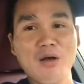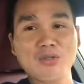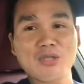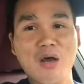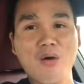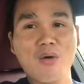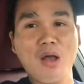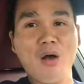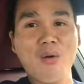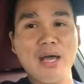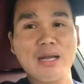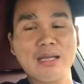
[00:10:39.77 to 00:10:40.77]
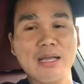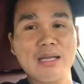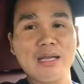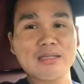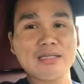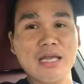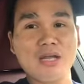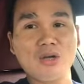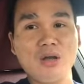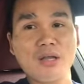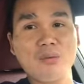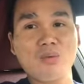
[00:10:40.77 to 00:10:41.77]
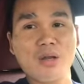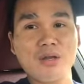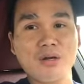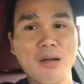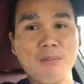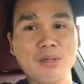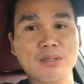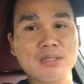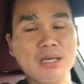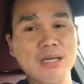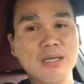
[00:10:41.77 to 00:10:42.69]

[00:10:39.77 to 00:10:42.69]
so go ahead and take a look and run your numbers.